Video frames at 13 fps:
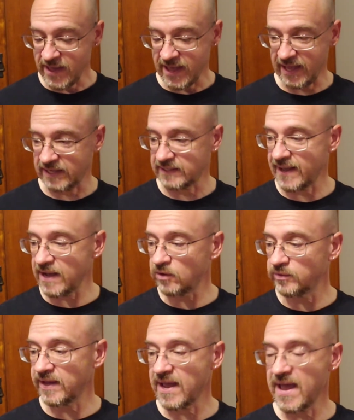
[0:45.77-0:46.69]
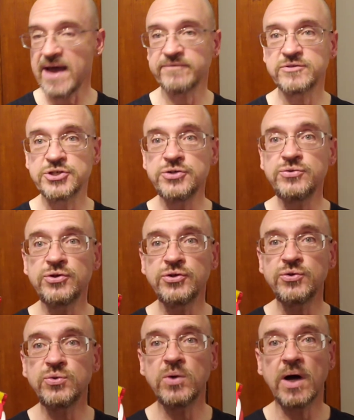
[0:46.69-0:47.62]
and now they have two
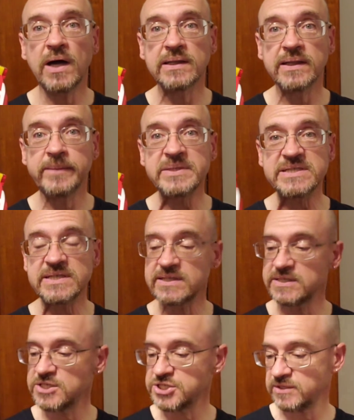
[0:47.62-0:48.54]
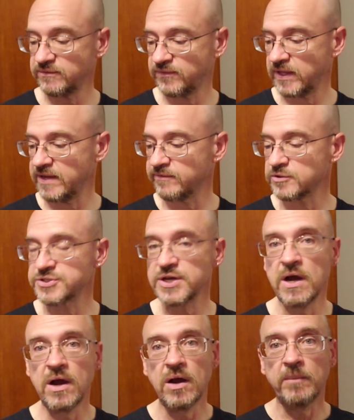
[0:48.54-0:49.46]
new uh, limited edition flavors
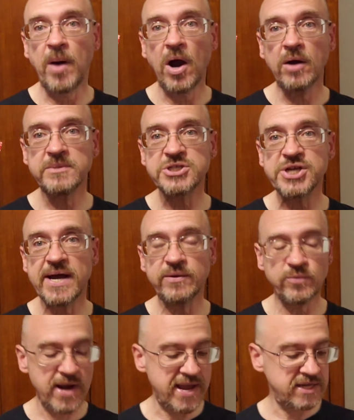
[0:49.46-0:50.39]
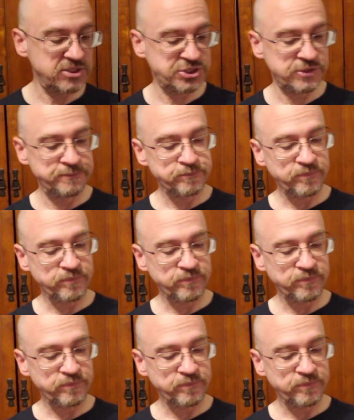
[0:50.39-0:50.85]
Parmesan Ranch